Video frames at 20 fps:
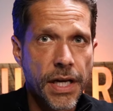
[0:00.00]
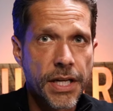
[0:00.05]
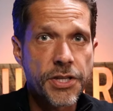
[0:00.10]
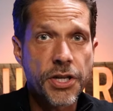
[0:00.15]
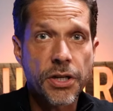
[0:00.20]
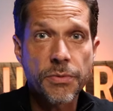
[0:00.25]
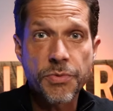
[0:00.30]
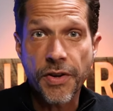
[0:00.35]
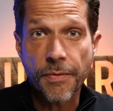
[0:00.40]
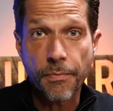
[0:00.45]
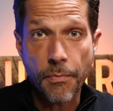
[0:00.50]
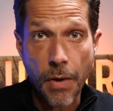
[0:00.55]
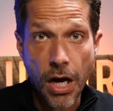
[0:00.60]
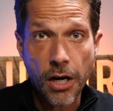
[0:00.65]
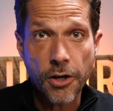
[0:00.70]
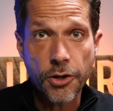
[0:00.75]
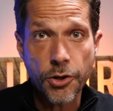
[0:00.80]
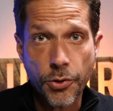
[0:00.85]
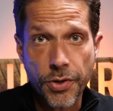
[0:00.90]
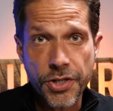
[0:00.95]
In terms of
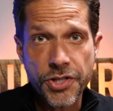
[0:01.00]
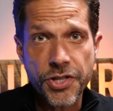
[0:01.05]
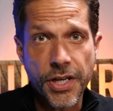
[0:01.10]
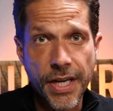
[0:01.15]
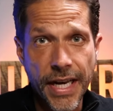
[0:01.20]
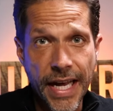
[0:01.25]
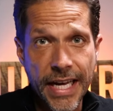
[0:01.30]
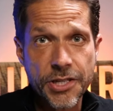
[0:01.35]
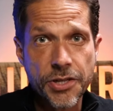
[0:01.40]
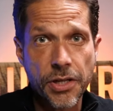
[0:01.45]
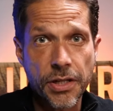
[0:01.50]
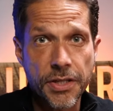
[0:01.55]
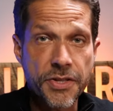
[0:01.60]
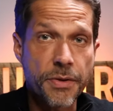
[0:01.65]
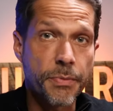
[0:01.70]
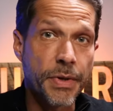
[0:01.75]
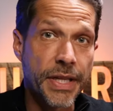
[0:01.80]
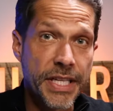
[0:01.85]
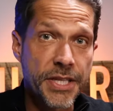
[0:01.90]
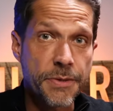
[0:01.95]
modern Christian
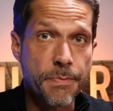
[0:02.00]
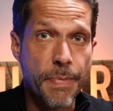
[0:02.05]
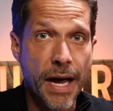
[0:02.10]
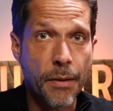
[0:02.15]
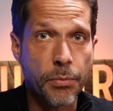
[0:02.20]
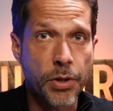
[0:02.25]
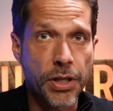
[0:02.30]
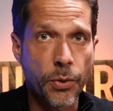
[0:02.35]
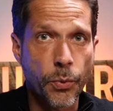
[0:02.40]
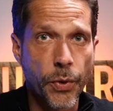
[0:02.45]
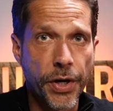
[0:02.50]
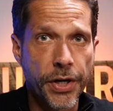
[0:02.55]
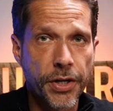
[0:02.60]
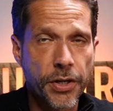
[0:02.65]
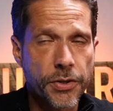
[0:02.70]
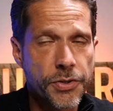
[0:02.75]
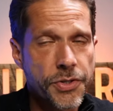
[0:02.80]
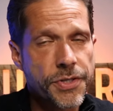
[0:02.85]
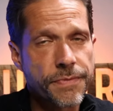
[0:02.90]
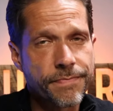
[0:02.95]
nationalism and these babbling
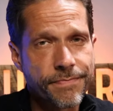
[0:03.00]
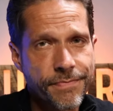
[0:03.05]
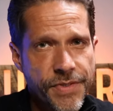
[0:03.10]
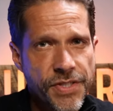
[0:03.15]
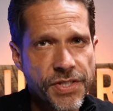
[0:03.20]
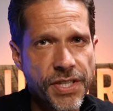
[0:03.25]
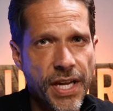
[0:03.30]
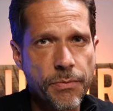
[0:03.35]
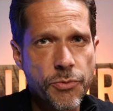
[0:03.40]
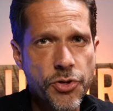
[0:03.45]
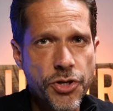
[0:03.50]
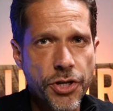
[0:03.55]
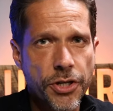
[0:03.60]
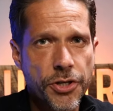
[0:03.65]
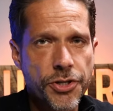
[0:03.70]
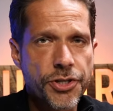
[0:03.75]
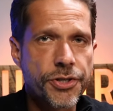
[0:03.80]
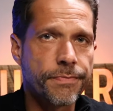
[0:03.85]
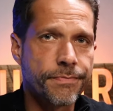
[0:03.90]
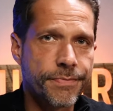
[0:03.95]
weirdos, same
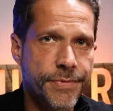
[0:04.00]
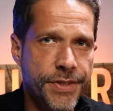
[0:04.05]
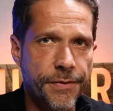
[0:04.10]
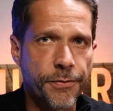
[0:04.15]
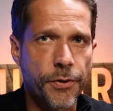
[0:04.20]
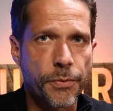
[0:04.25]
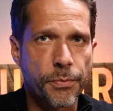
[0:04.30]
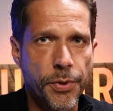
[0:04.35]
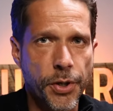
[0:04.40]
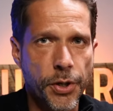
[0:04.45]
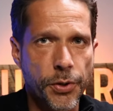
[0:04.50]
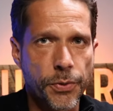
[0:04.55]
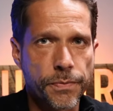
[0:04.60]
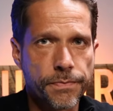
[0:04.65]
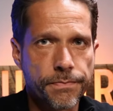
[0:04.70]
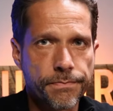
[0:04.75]
church, different pew.